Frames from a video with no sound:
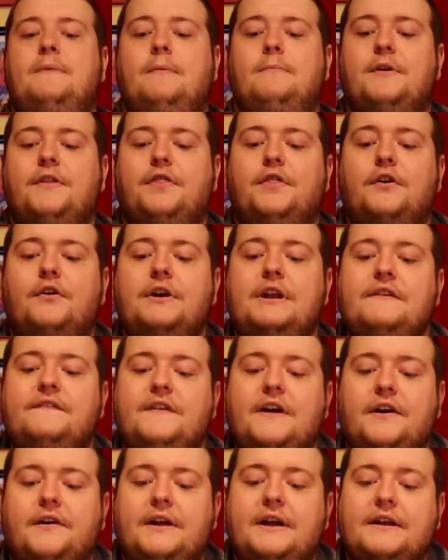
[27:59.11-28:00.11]
number 30
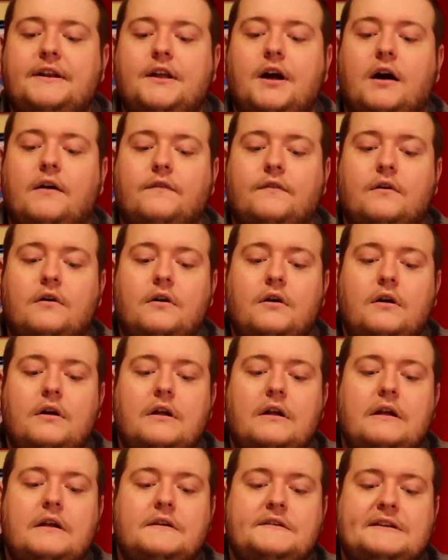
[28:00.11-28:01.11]
variant cover,
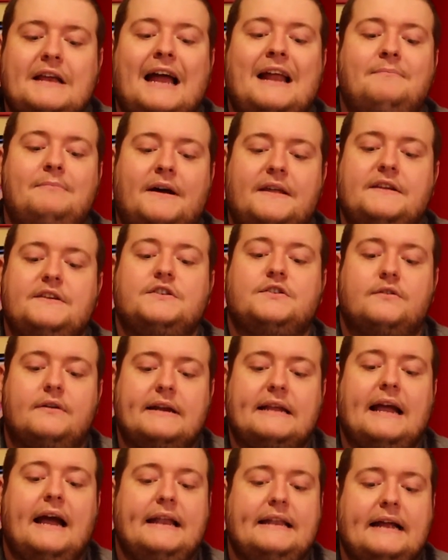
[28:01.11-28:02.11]
signed by the story
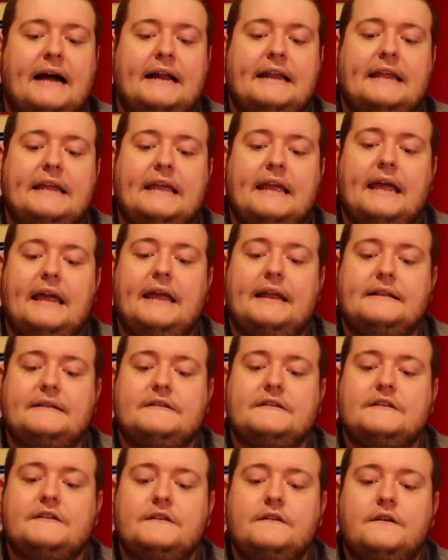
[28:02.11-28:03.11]
guy Donnie
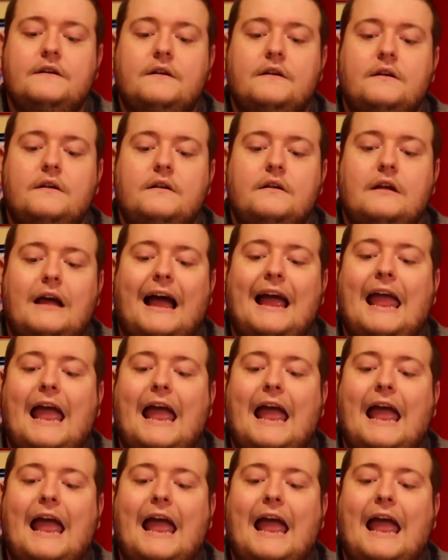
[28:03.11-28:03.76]
Cates. I